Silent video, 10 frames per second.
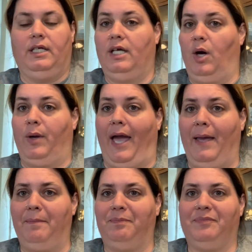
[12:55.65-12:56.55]

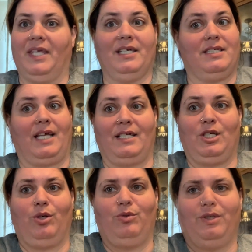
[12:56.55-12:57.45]
Okay, stay
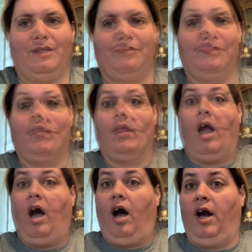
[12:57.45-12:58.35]
tuned.
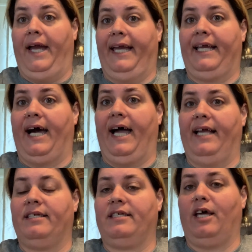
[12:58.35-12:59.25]
All right,
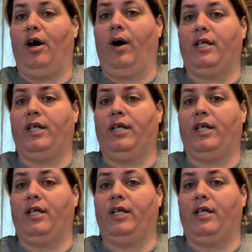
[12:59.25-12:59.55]
guys, so I